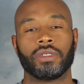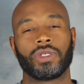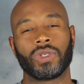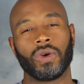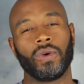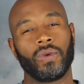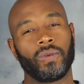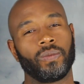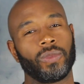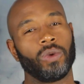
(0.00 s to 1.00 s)

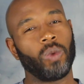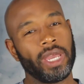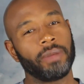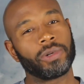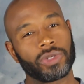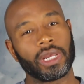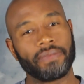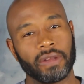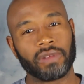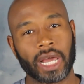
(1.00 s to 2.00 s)
So the way
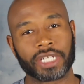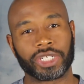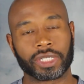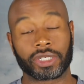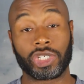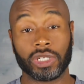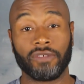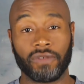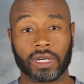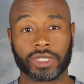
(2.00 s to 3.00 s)
perceptive logic should
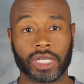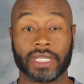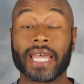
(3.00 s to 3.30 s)
function,